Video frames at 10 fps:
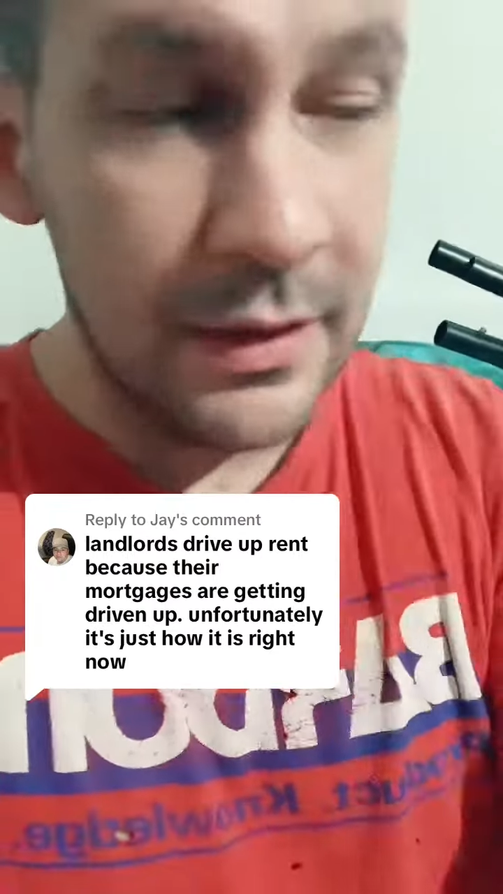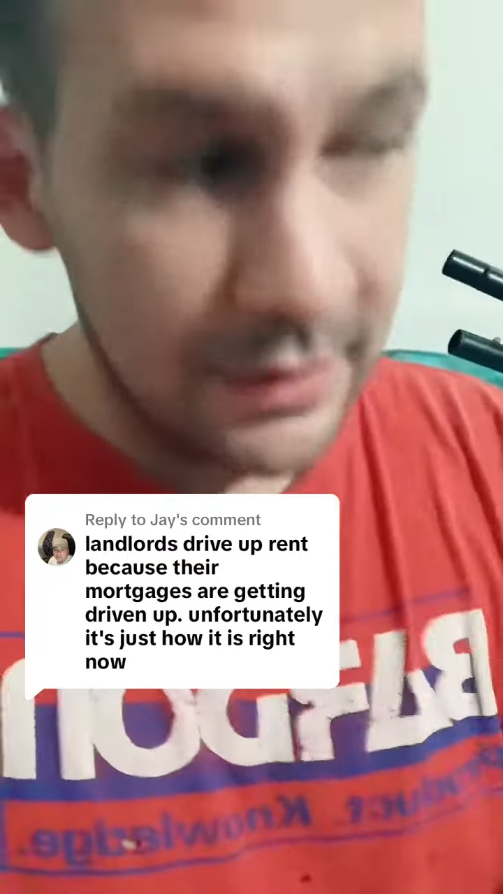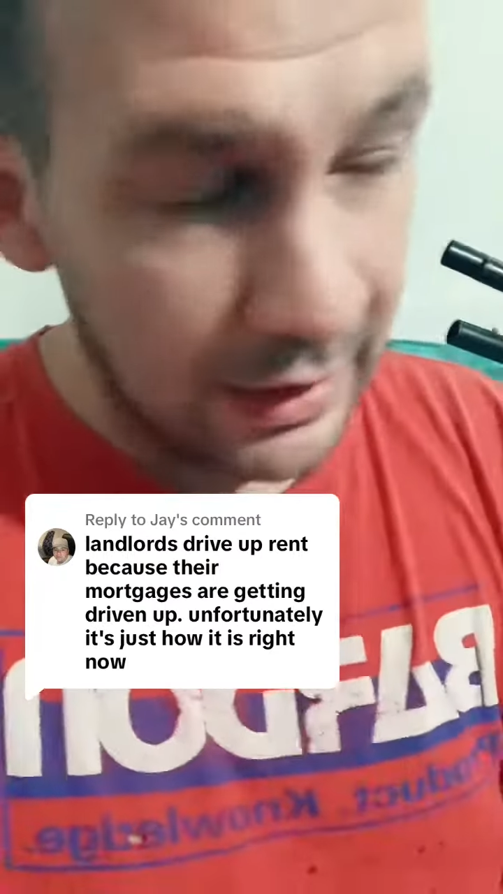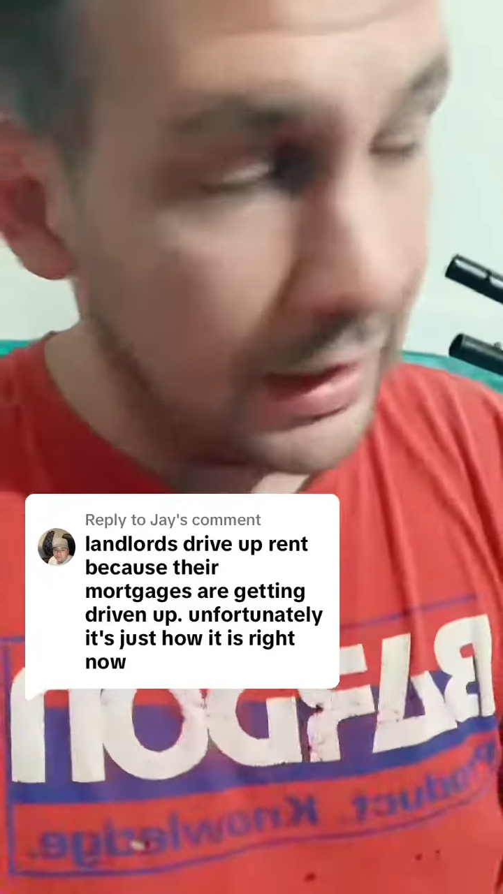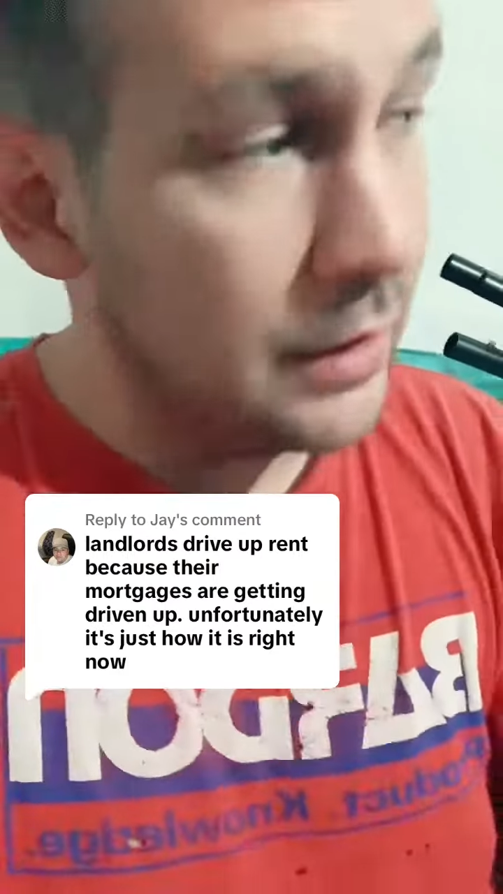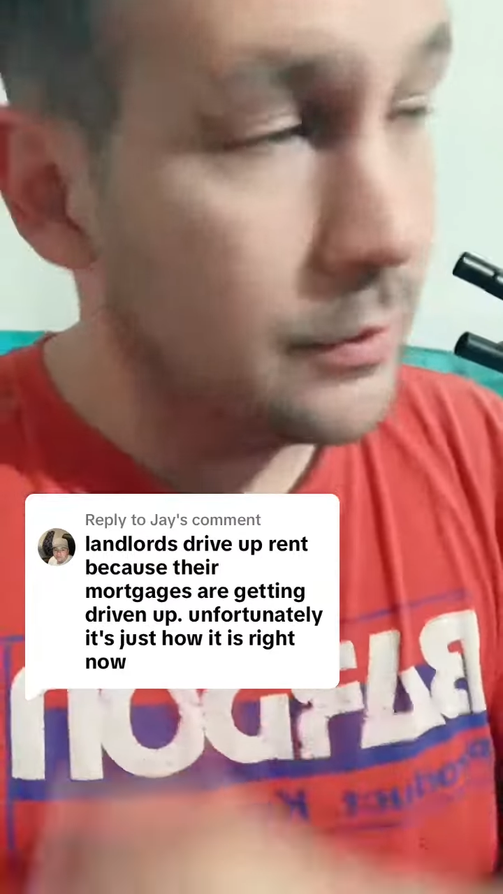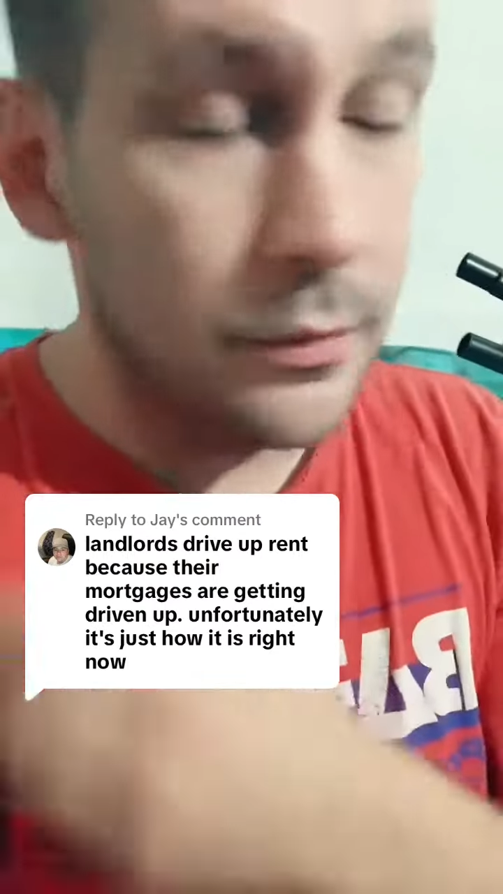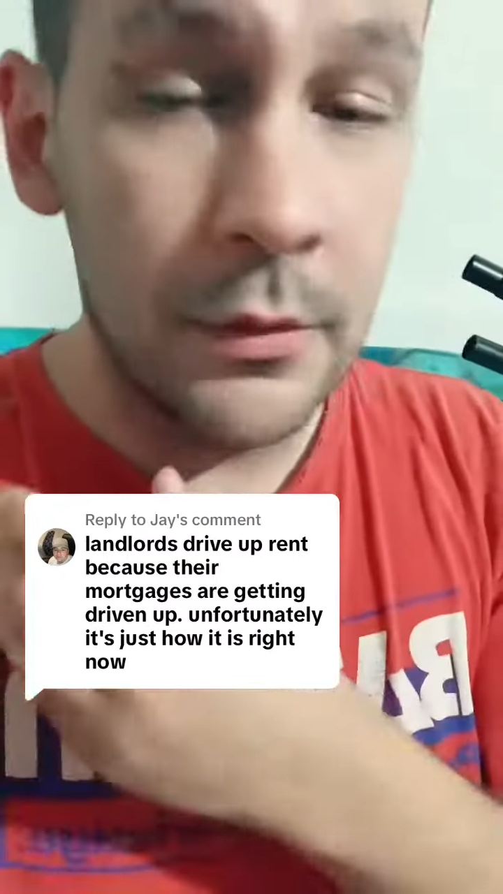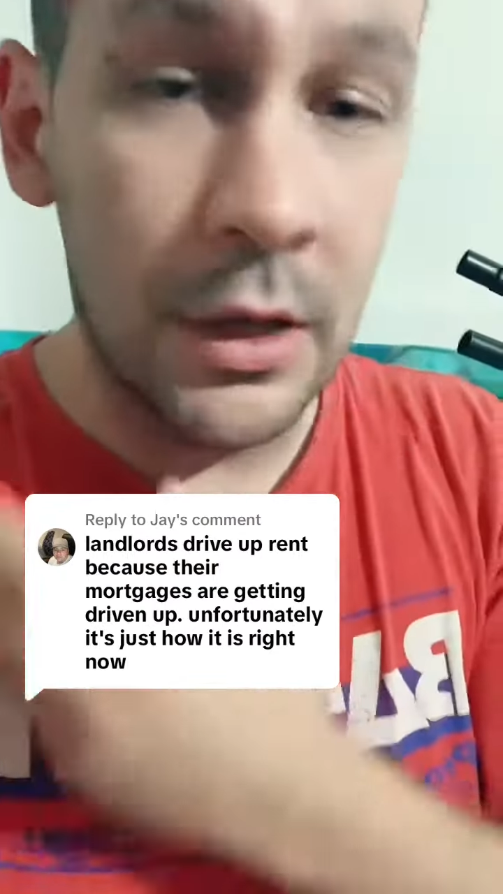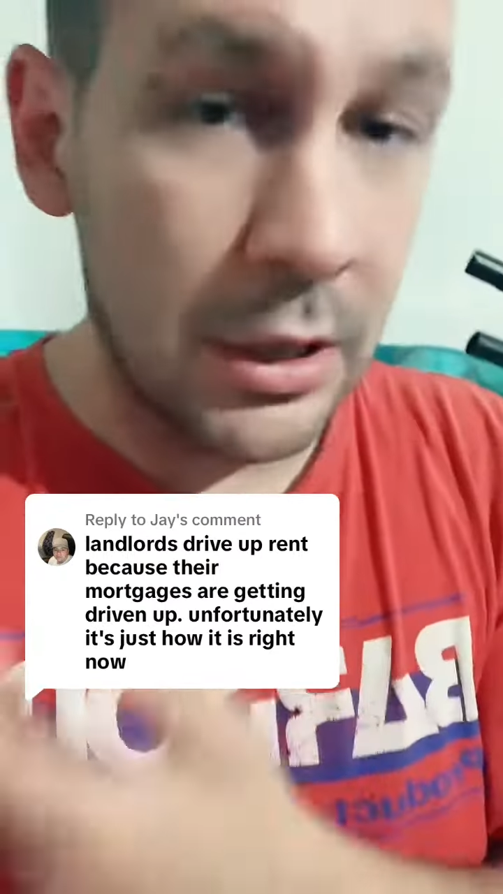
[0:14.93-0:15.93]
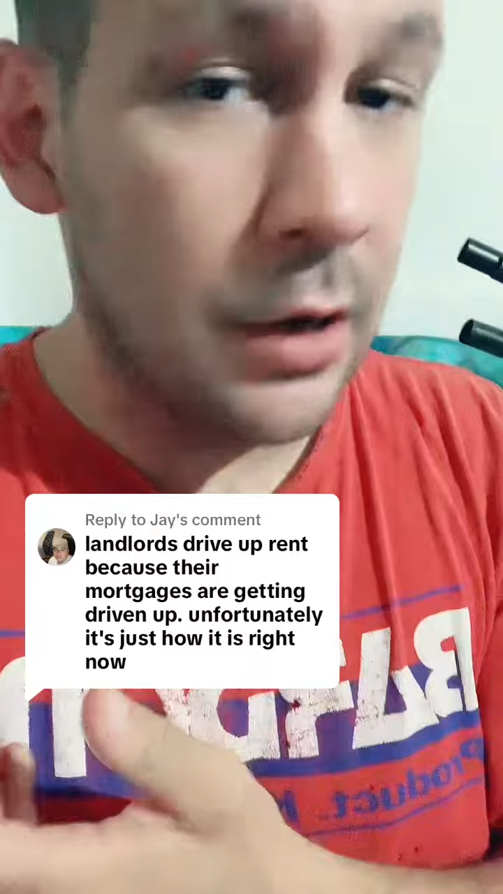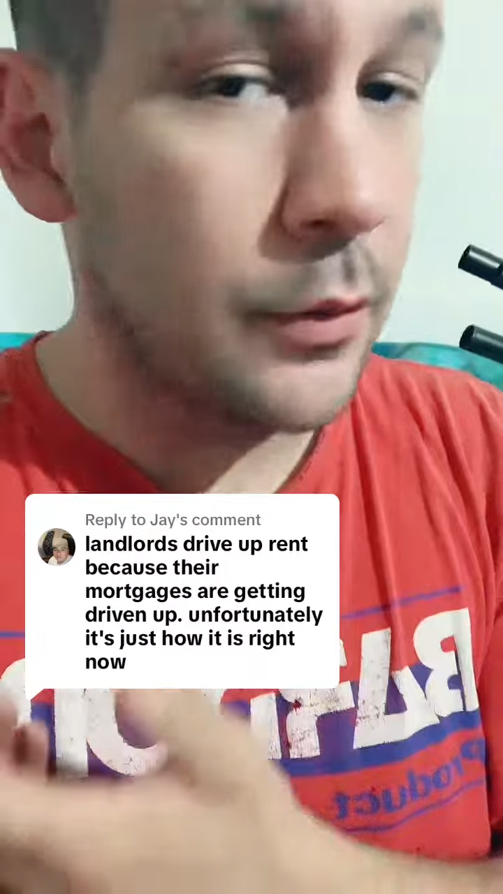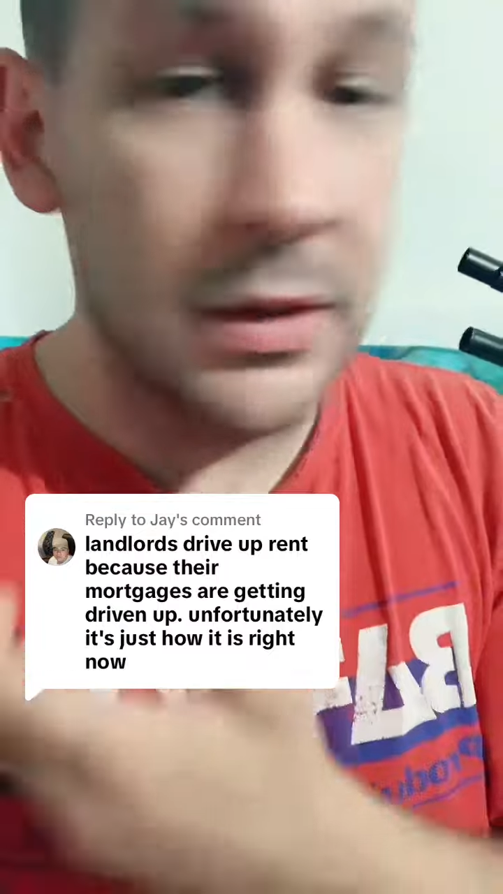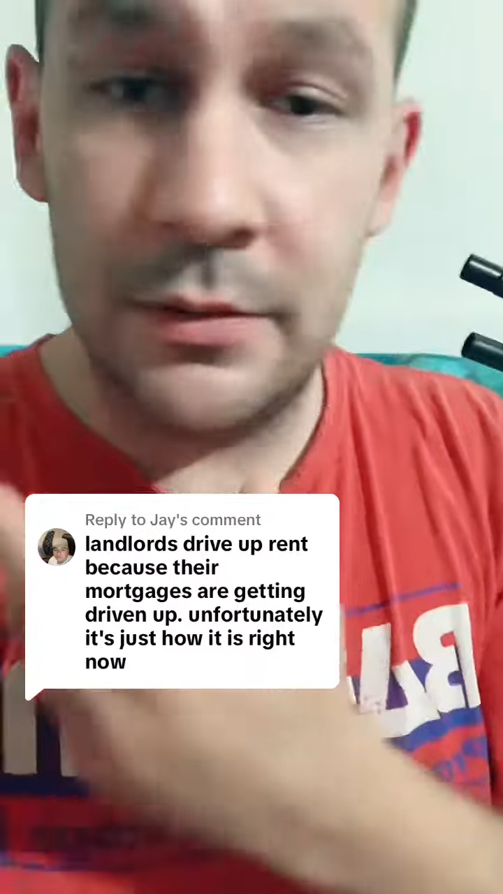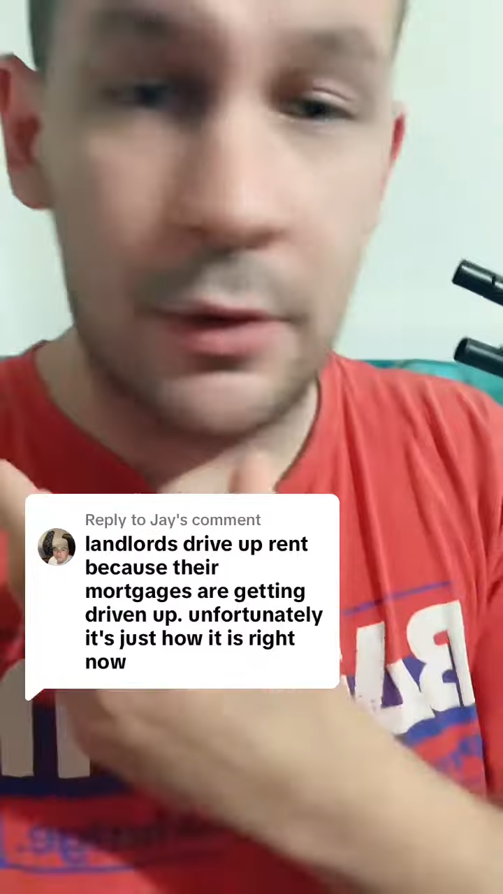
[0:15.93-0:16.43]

They, along with